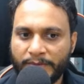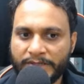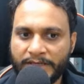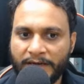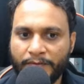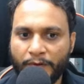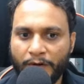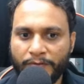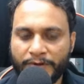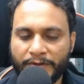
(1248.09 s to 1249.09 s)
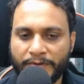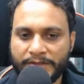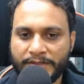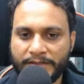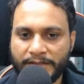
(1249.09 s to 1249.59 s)
must have all
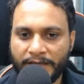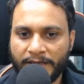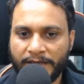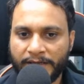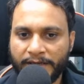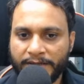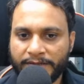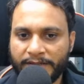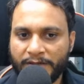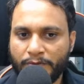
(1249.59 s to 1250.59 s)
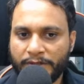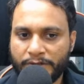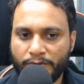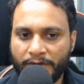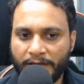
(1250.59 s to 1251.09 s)
frequencies greater than equals
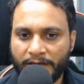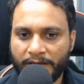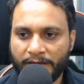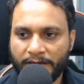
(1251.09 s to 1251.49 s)
to K.